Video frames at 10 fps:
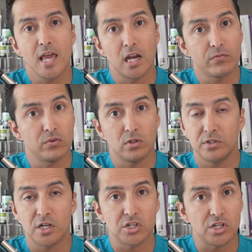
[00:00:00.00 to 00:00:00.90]
and it
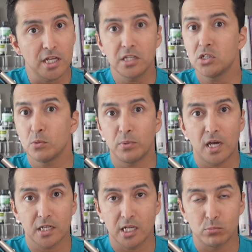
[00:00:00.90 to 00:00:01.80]
will, there's nothing to
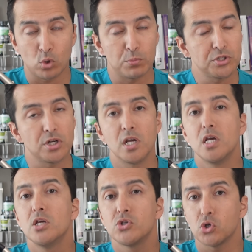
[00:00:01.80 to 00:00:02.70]
block the absorption,
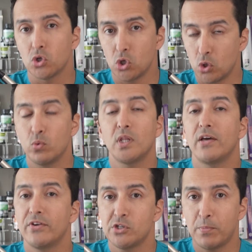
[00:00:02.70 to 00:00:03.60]
so you will
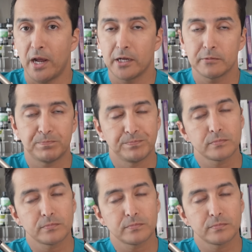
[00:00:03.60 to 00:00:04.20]
have a spike.